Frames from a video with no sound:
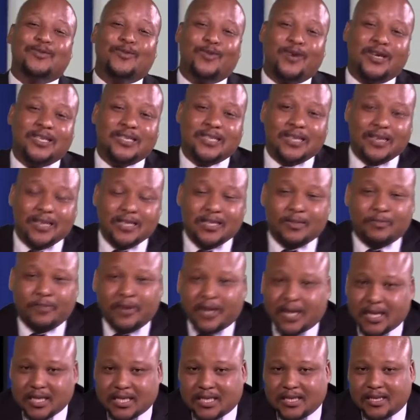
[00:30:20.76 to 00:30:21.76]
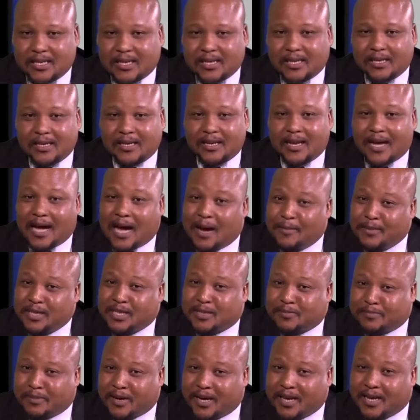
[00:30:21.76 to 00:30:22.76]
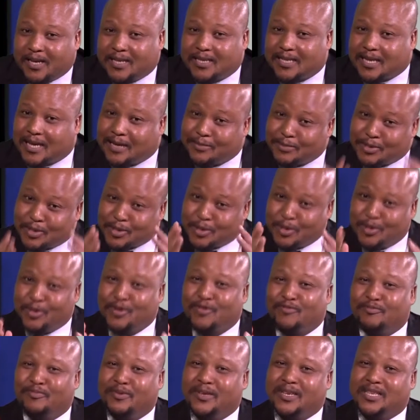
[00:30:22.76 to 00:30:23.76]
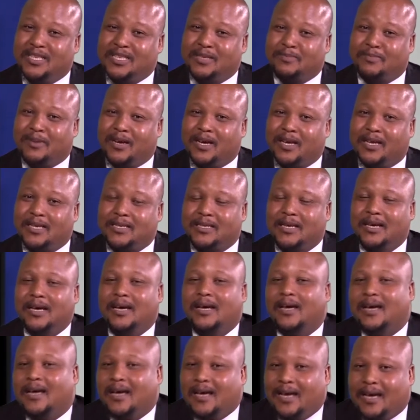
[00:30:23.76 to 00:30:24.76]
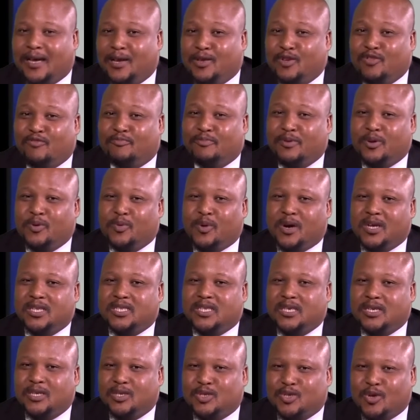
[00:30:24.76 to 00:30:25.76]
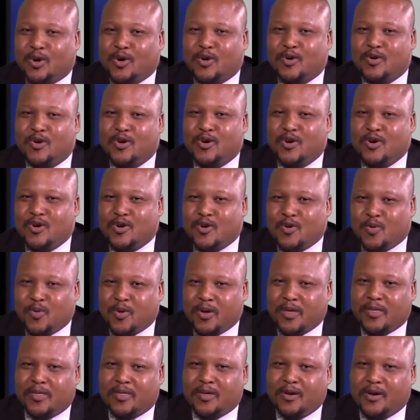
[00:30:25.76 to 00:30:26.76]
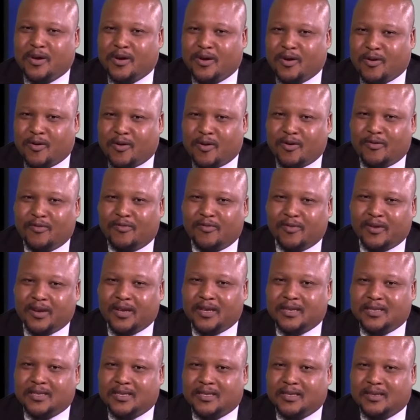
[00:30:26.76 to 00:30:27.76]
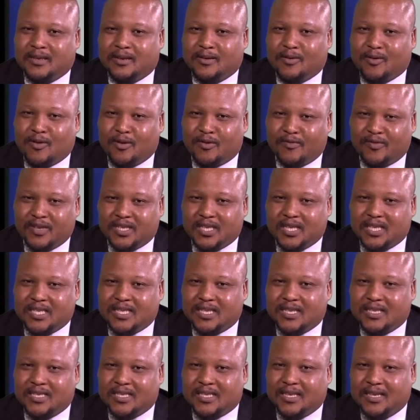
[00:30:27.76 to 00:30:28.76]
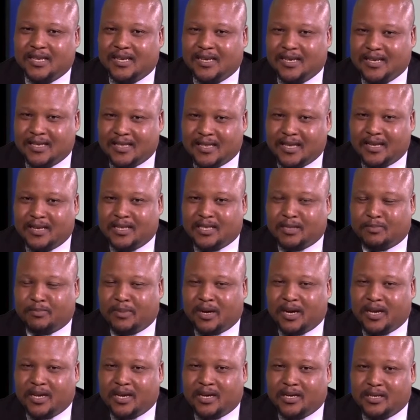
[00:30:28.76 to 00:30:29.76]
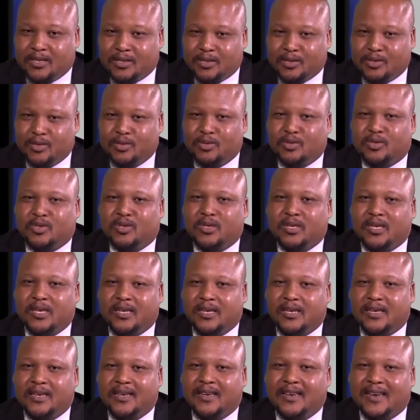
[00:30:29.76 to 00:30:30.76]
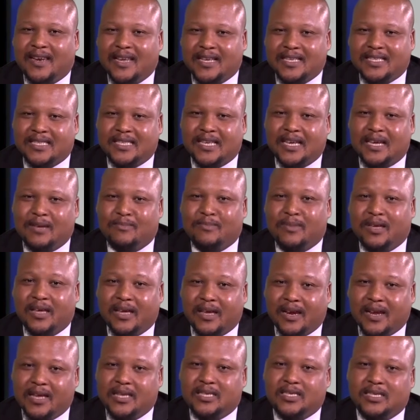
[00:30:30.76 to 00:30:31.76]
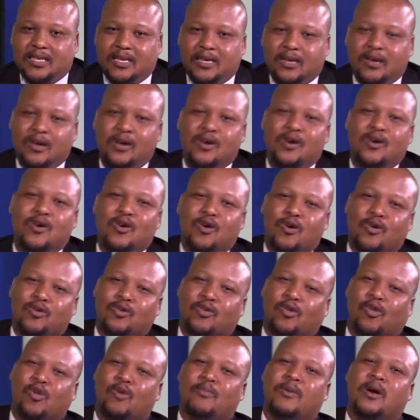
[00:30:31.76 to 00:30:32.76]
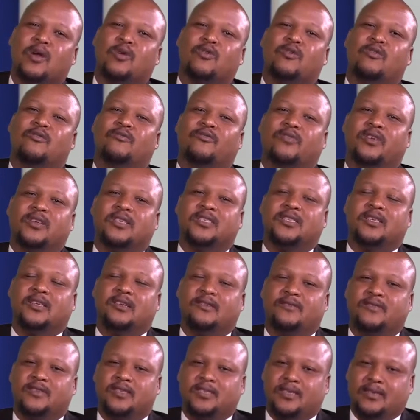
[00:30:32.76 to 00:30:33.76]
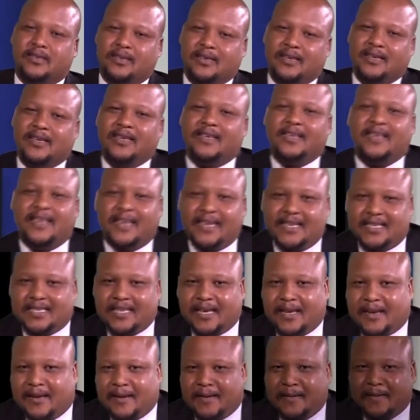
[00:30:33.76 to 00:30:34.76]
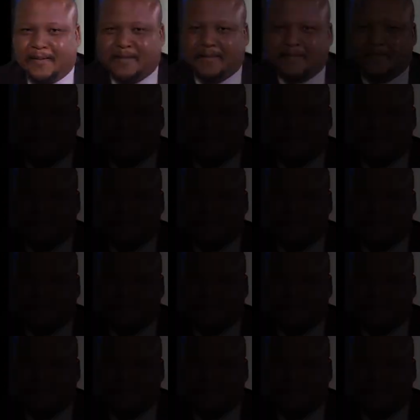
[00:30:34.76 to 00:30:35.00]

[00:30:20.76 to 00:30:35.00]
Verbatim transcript: was inspirational. I'm inspired. I'm sure you've been inspired. And you've been watching Talk with Confidence Conversations that Inspire. Do tune in next time right here on Global Conference Television. Hey, tada.